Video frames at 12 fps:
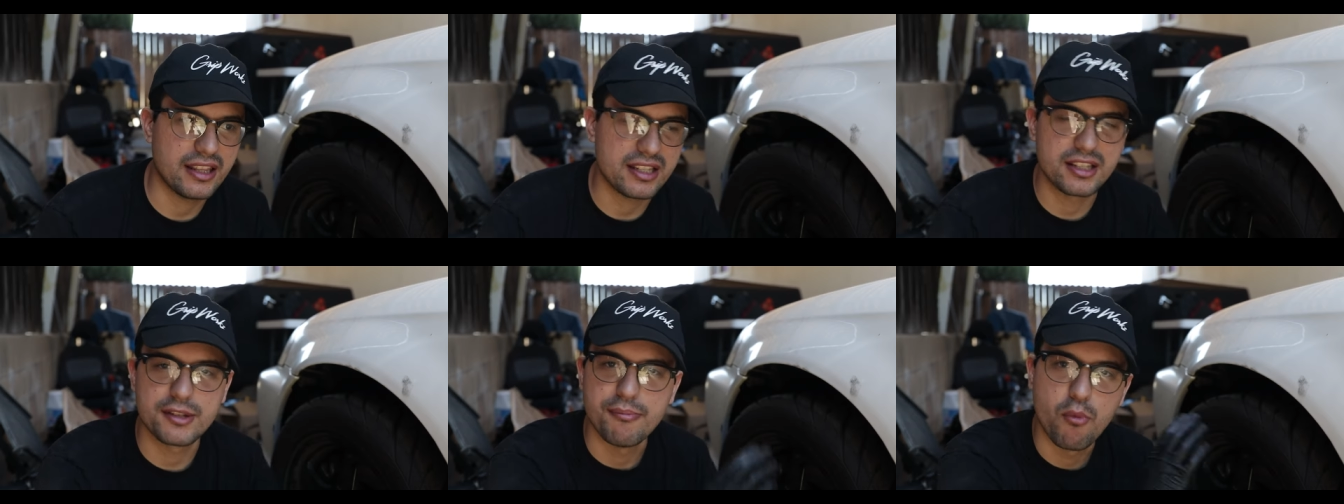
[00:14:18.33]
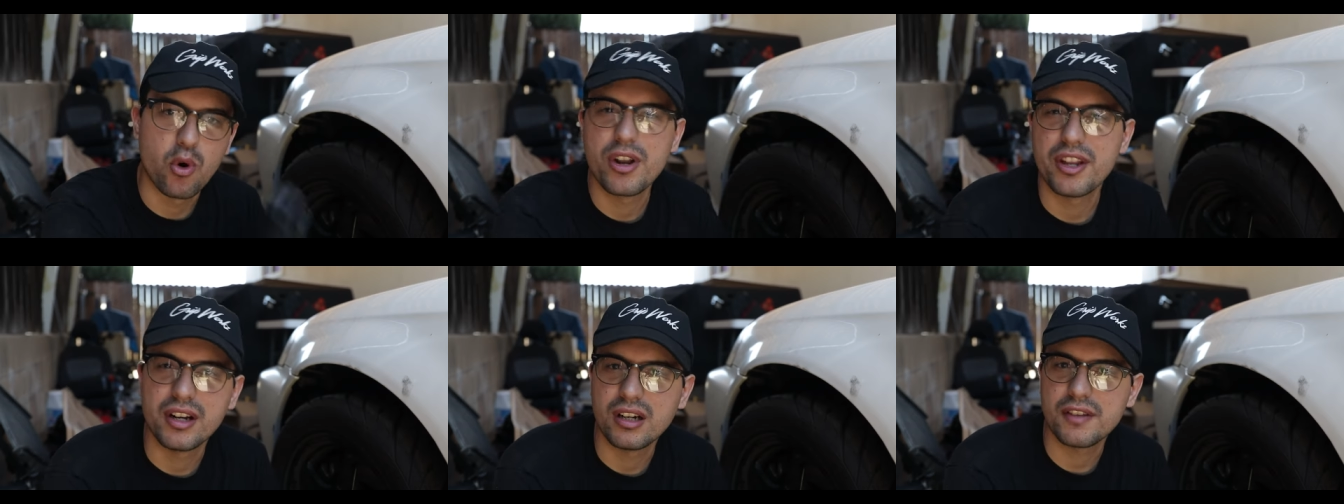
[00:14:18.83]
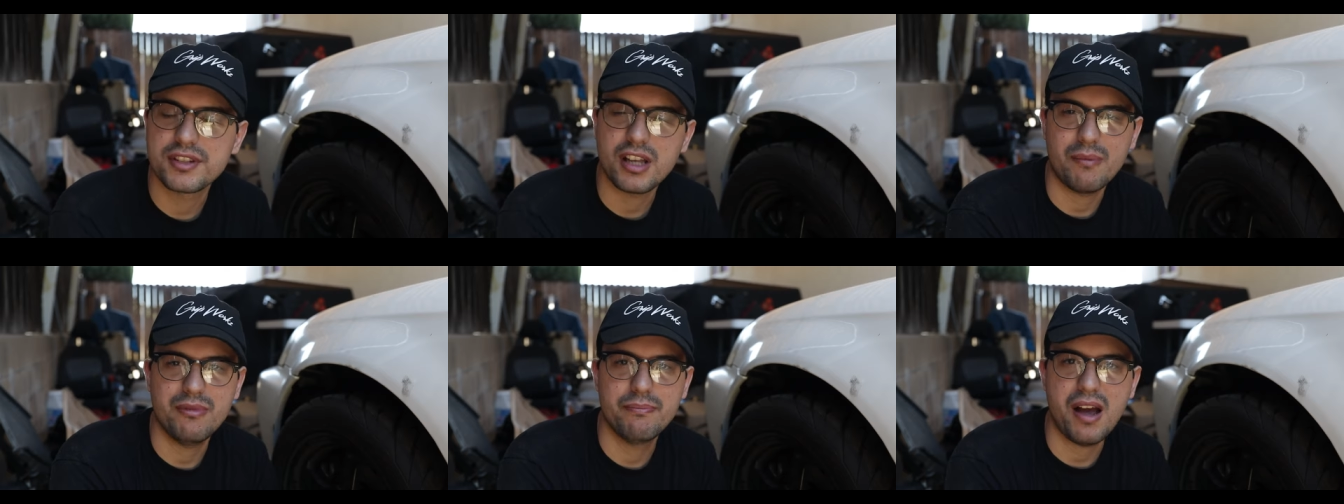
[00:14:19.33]
This is more than enough
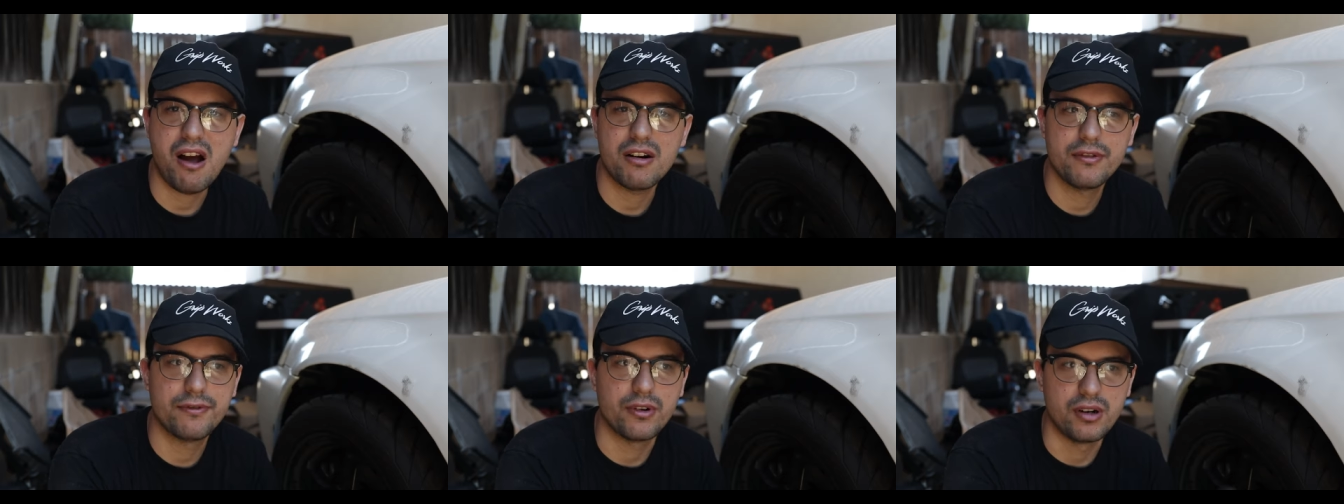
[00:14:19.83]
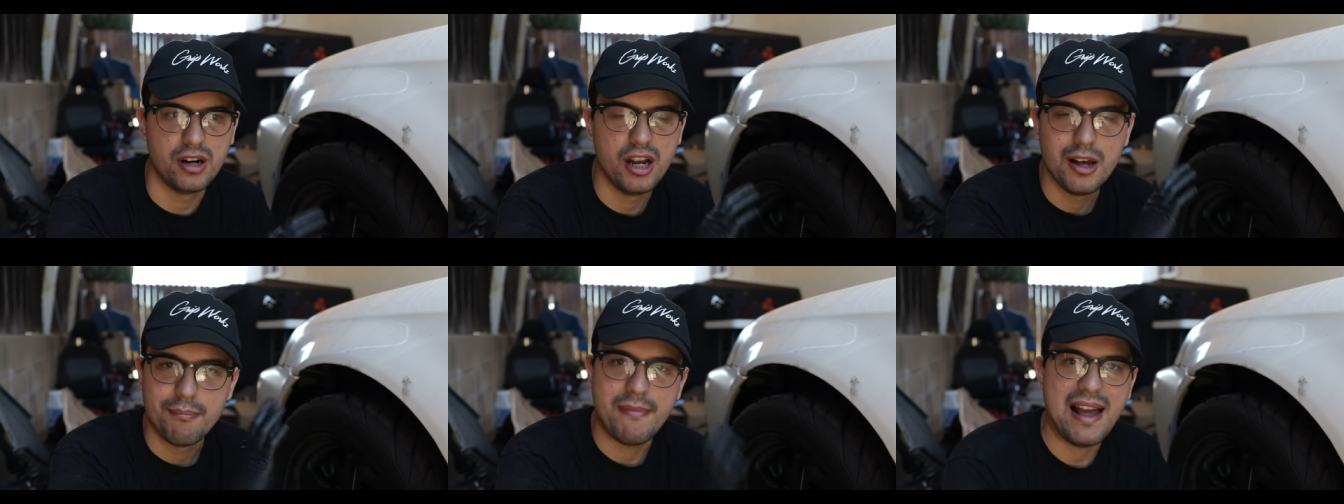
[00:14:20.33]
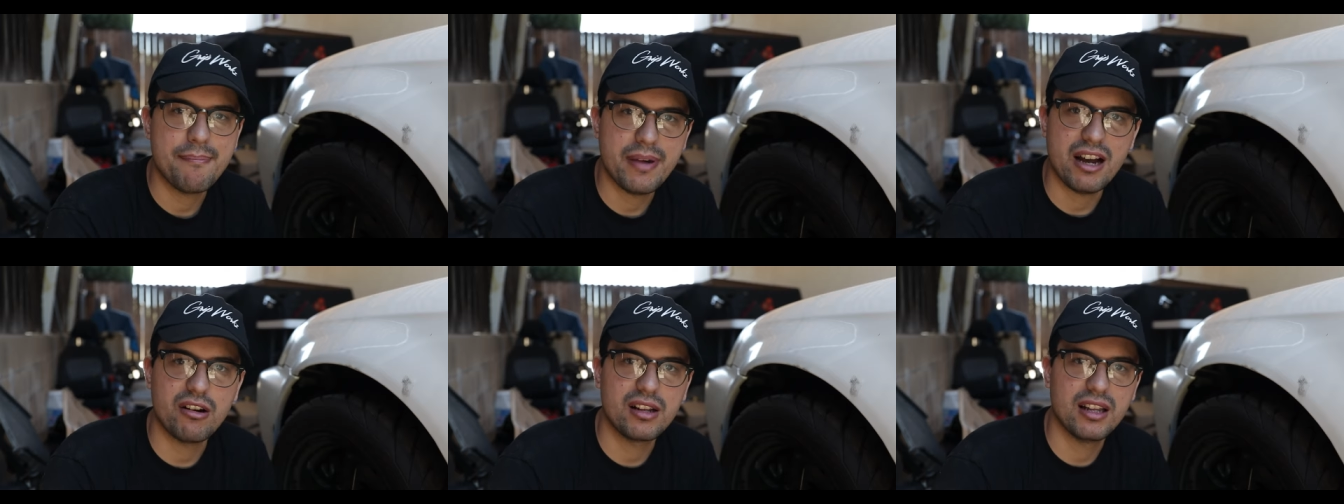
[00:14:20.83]
stopping power for my
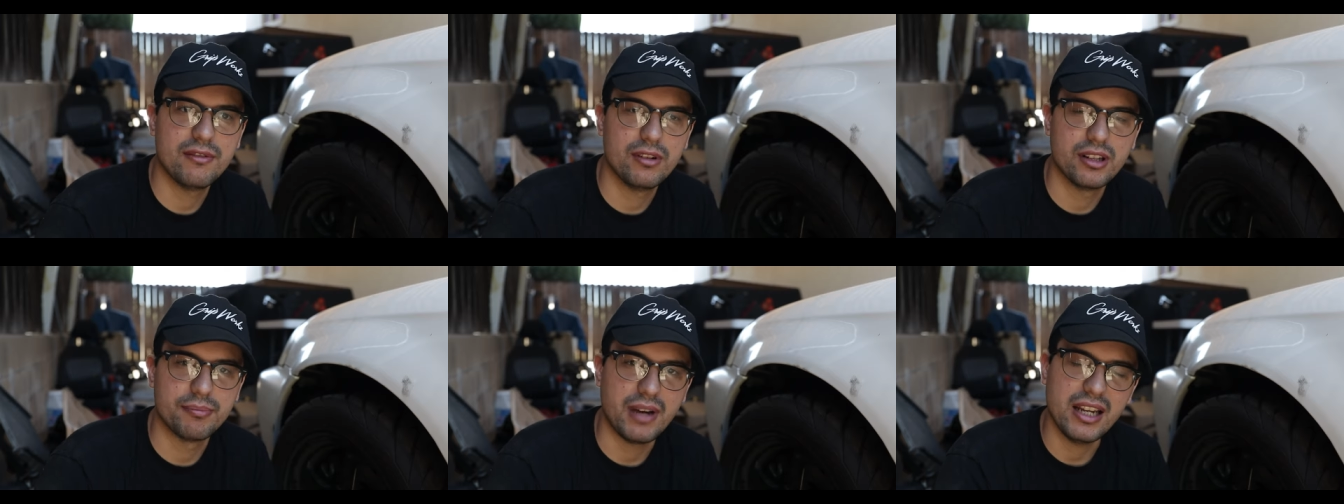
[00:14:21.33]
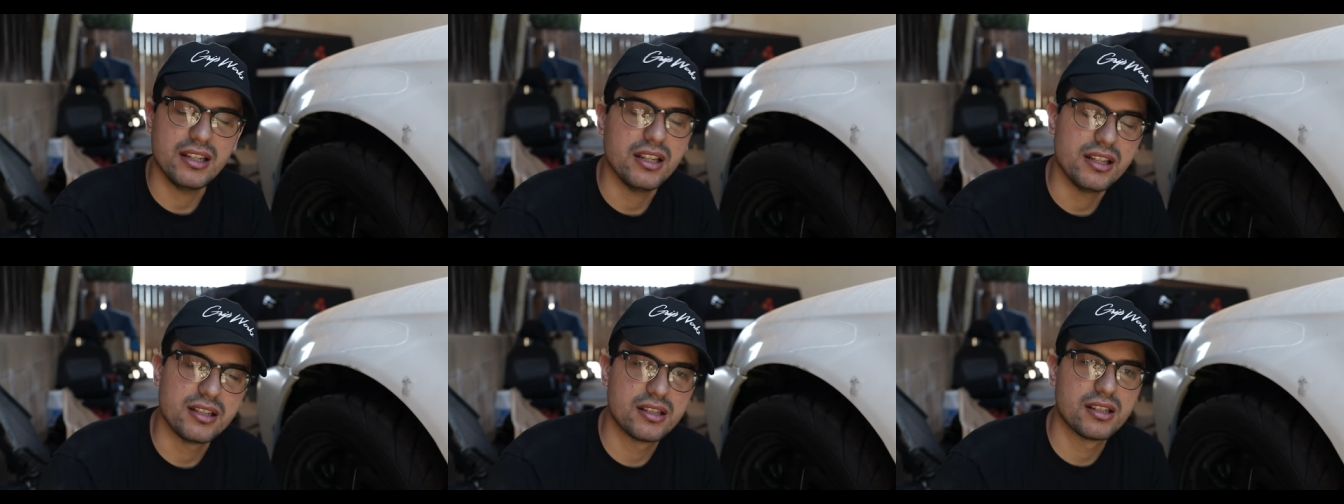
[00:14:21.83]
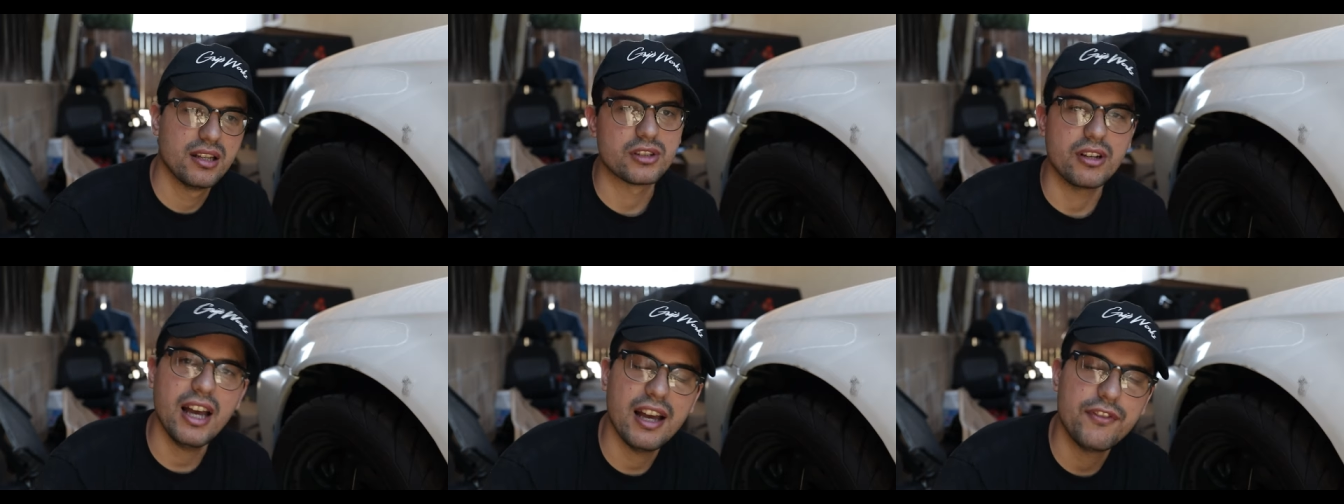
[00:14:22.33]
power level and my needs.
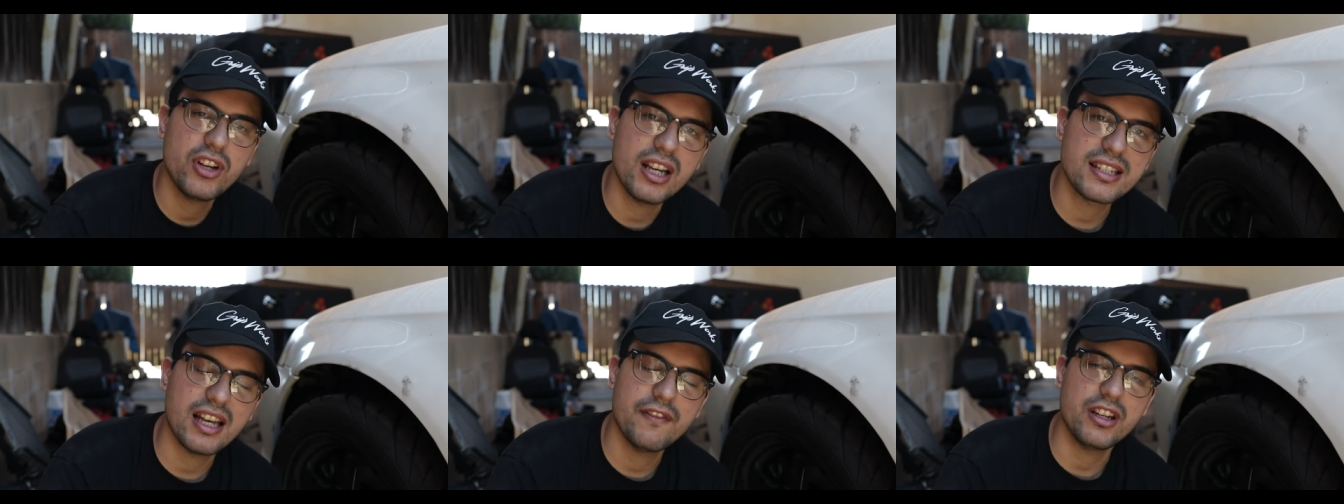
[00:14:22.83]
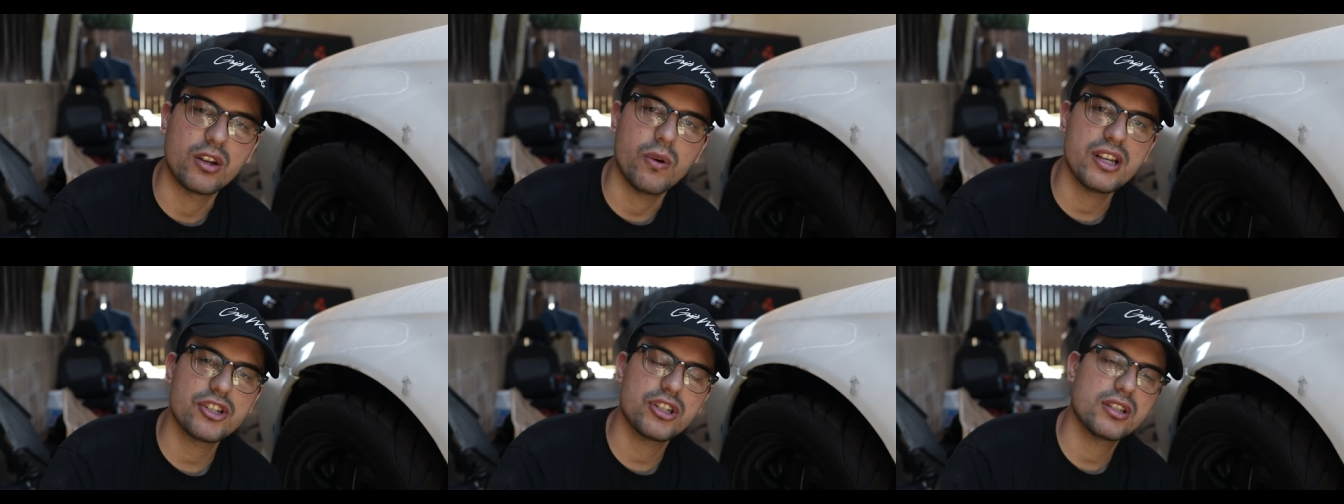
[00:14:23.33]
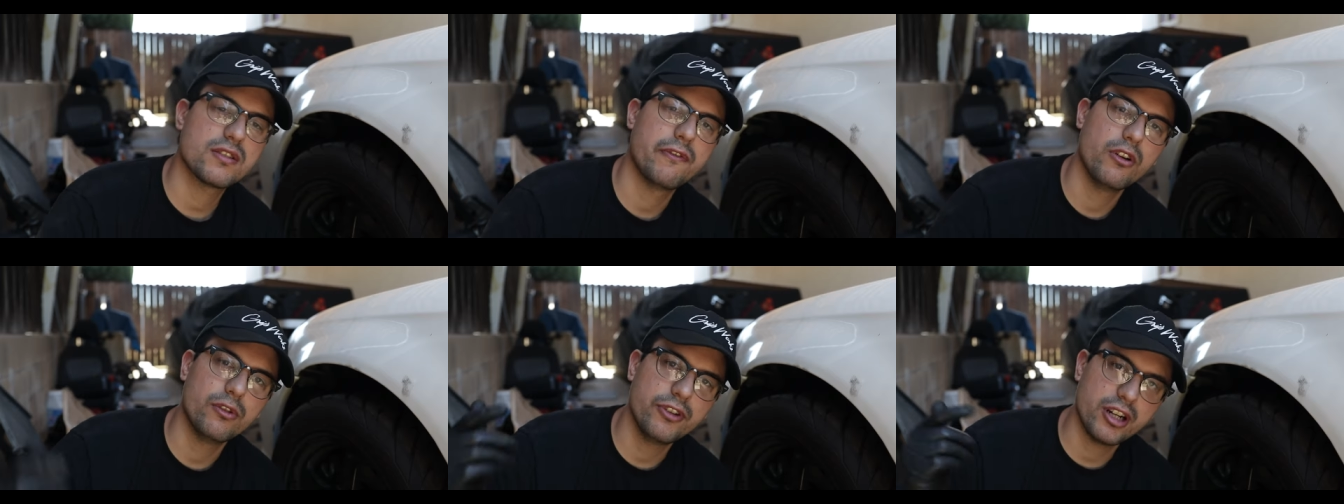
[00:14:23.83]
So yeah, if you guys have any questions,
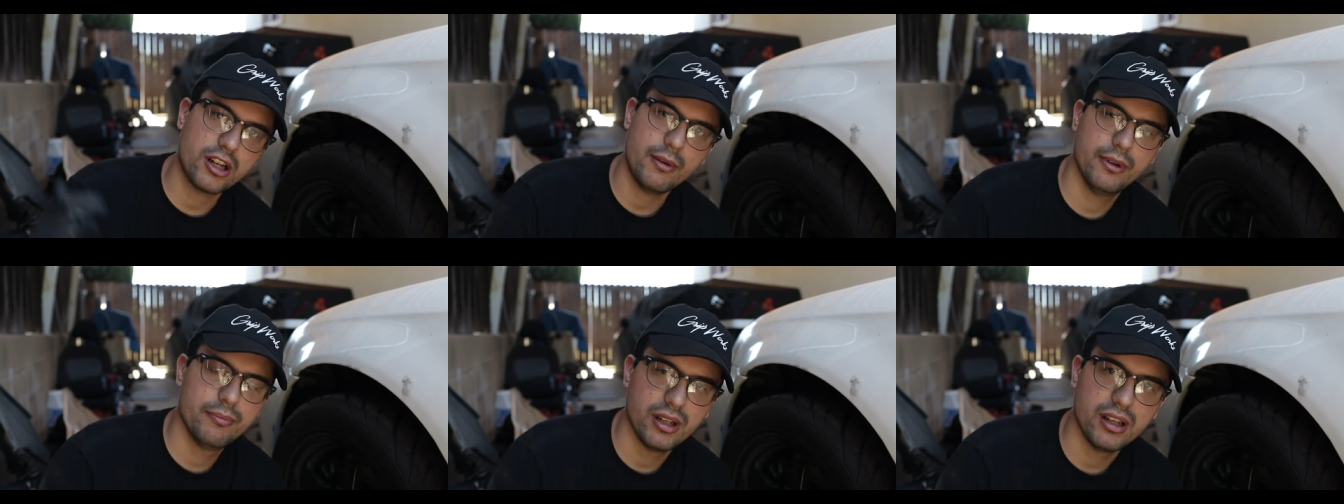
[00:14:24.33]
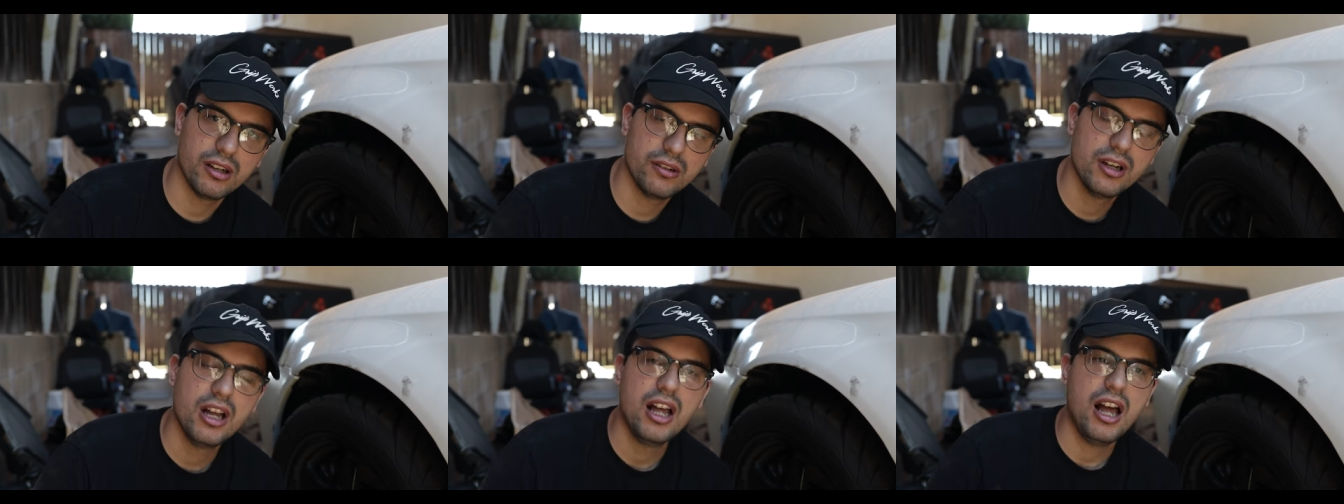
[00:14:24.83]
feel free to comment below.